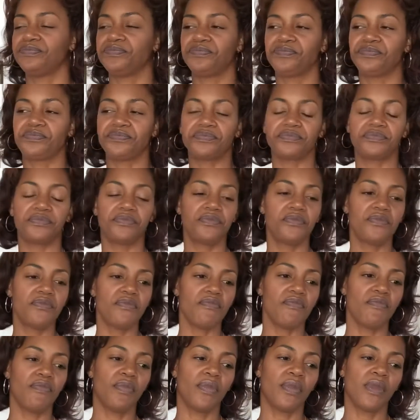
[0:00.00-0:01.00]

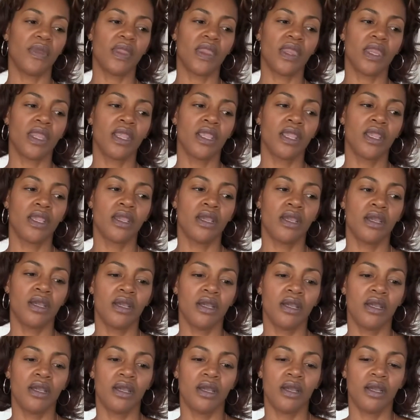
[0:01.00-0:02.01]

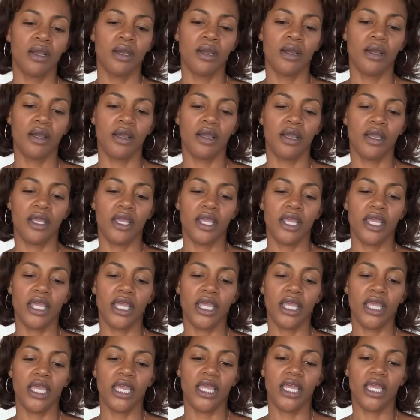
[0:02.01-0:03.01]

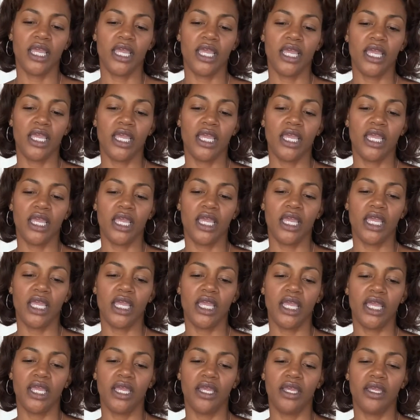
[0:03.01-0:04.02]

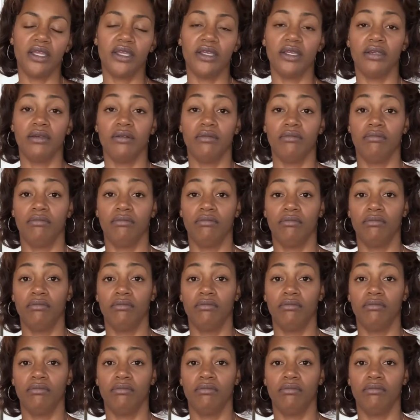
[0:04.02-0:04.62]
[no speech]